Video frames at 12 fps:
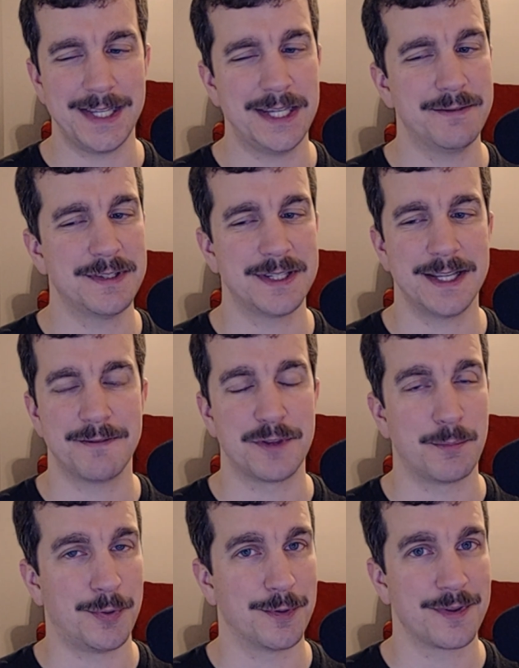even if
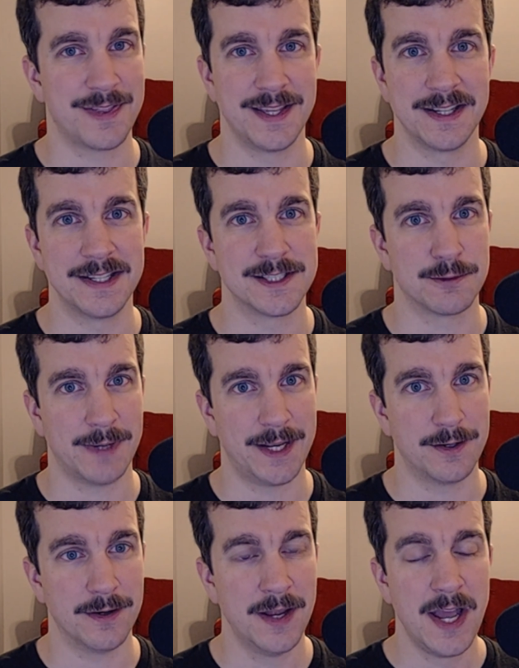the poor thing is
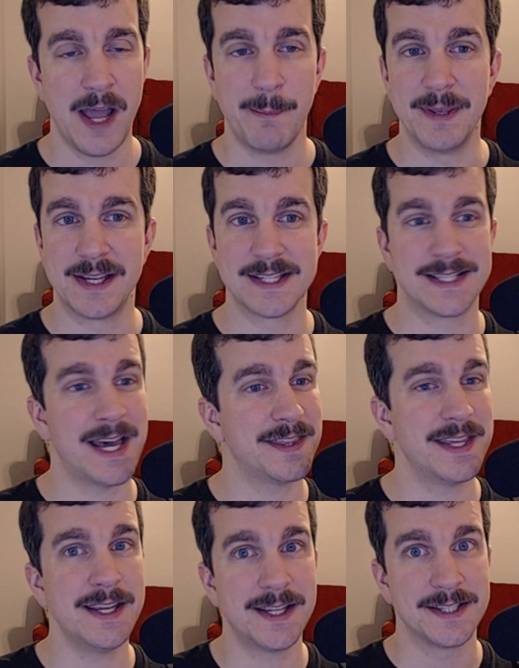Raider, because
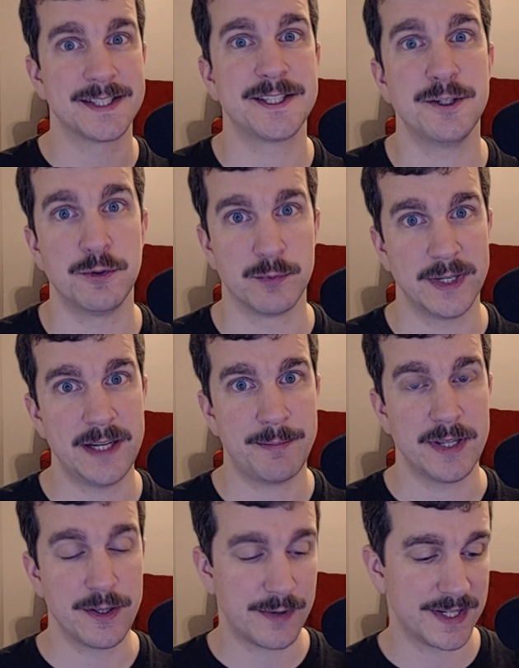that thing can still
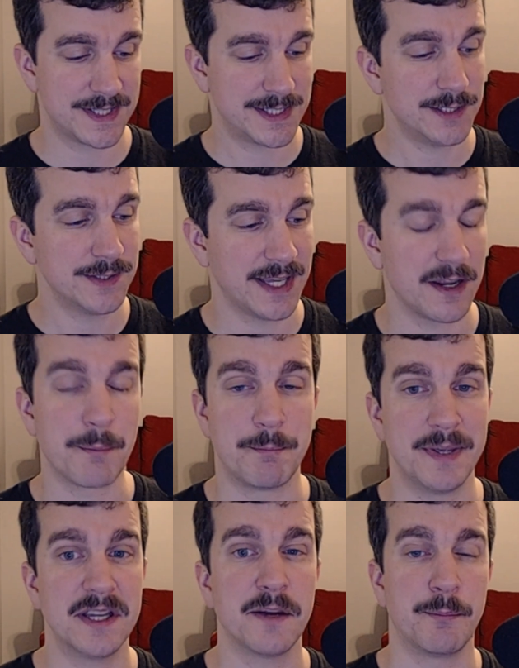reap. You can still get a
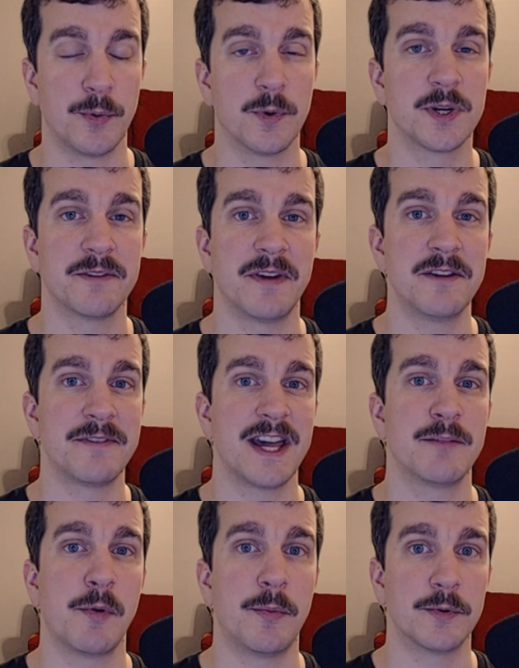big board of
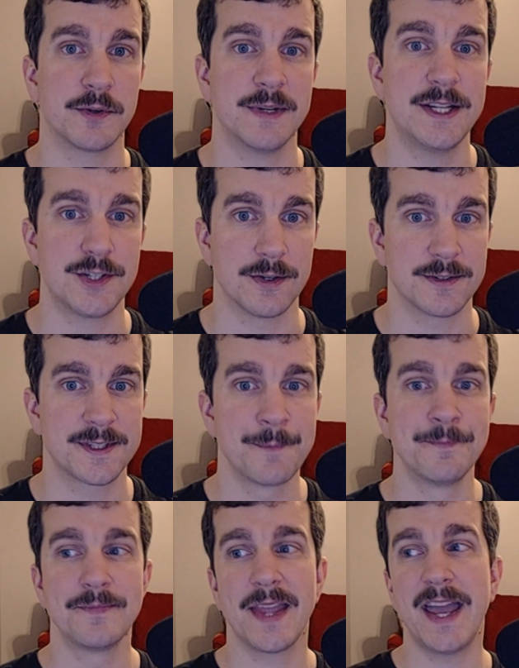Unfathomable creatures
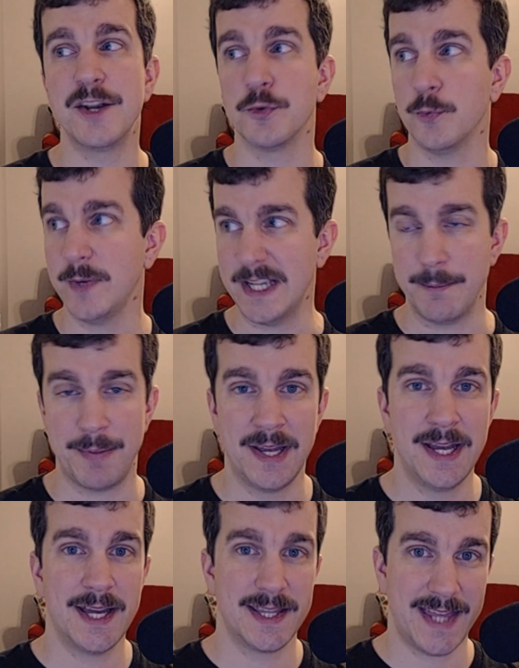and reap
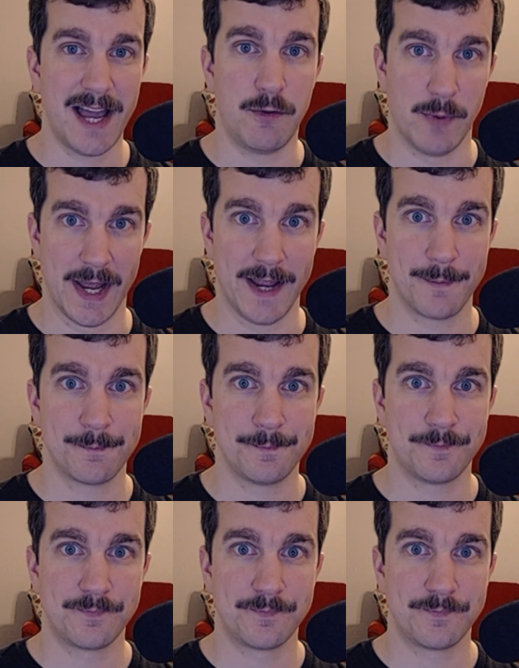that way,